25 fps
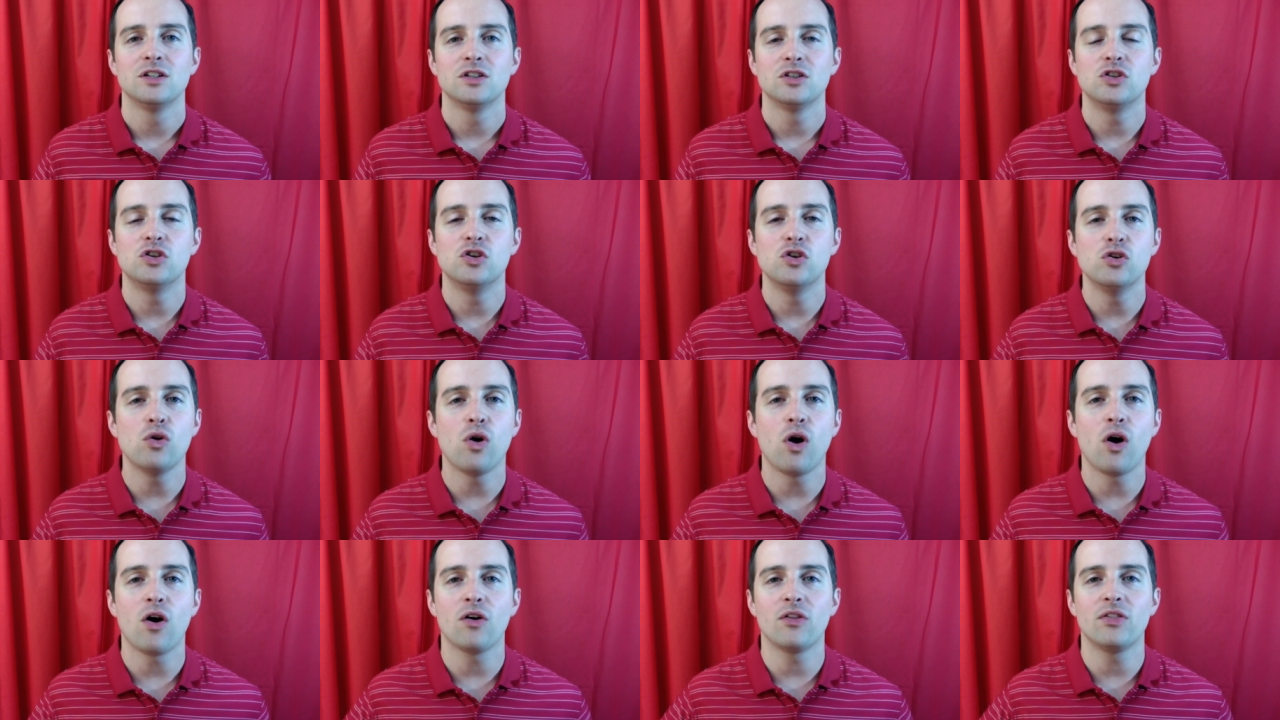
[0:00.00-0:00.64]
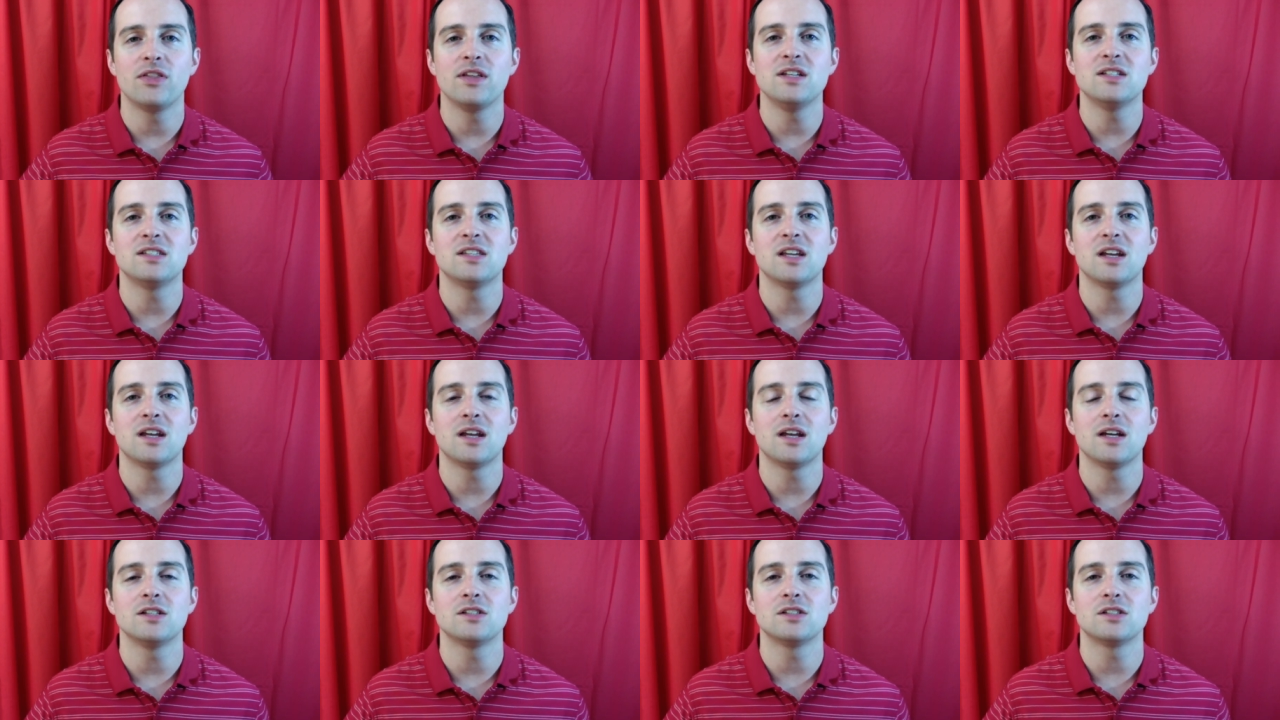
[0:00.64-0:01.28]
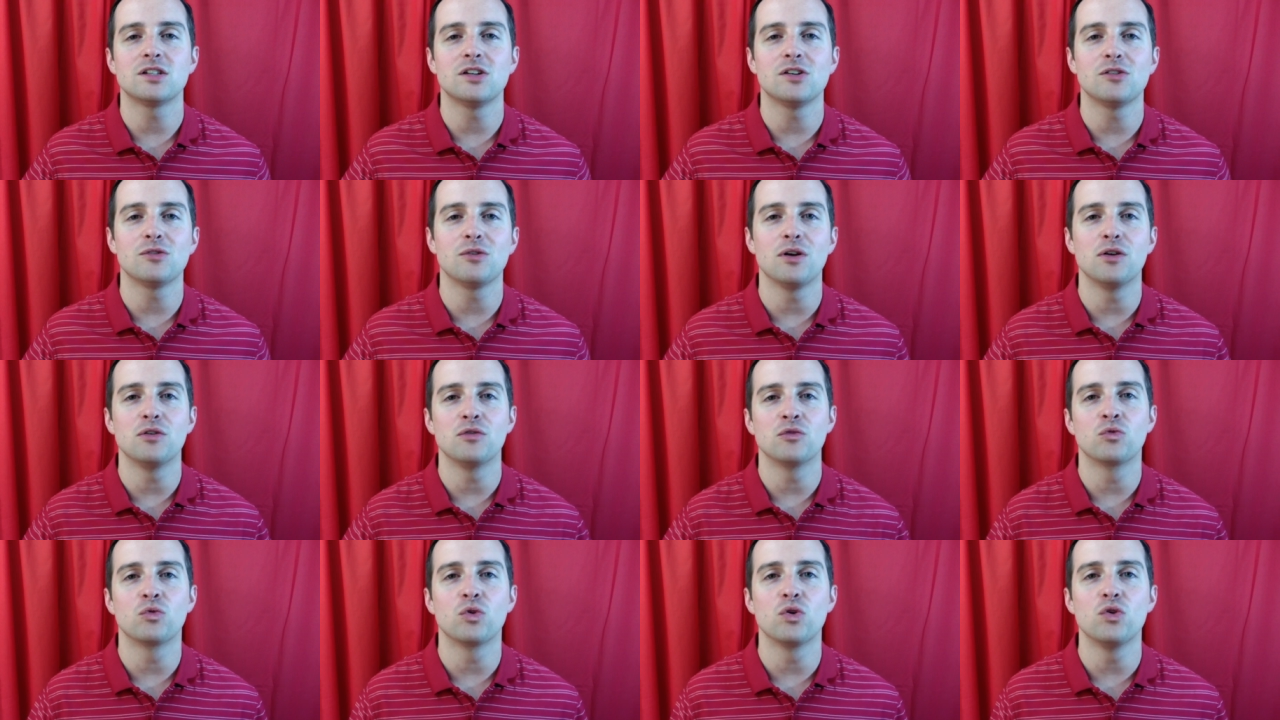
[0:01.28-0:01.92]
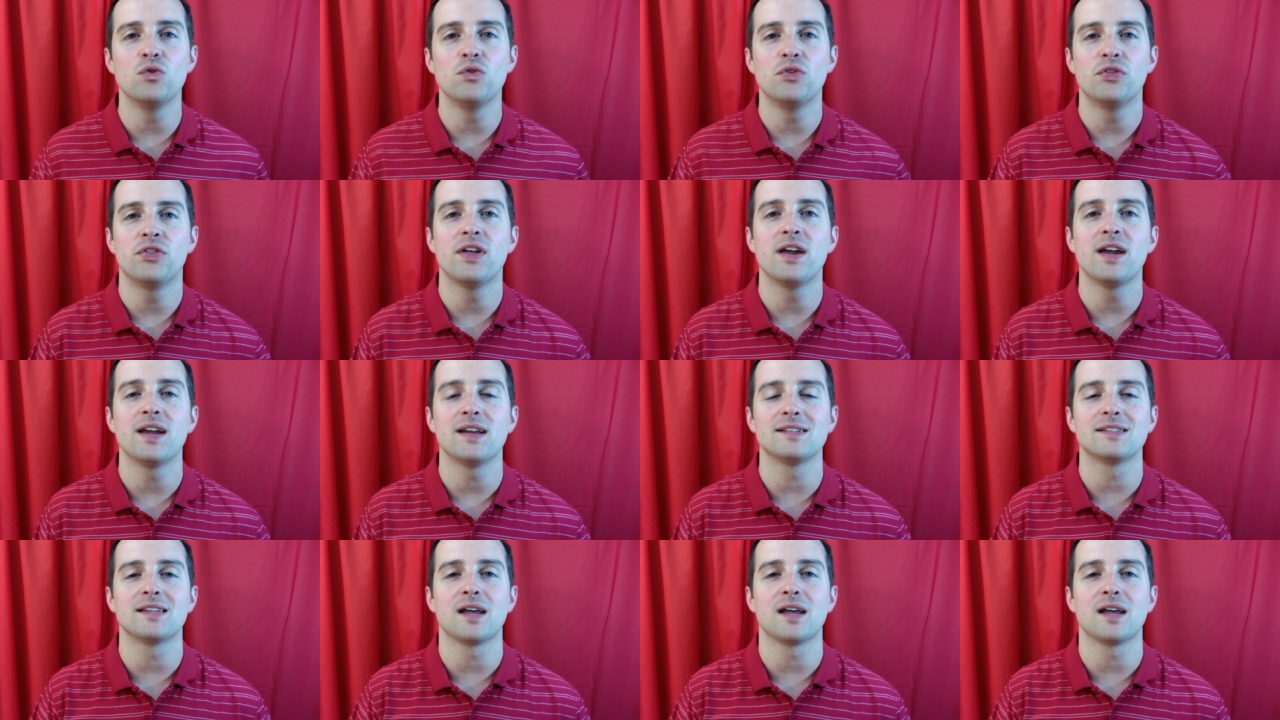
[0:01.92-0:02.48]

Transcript: do all these inconsiderate and rude things.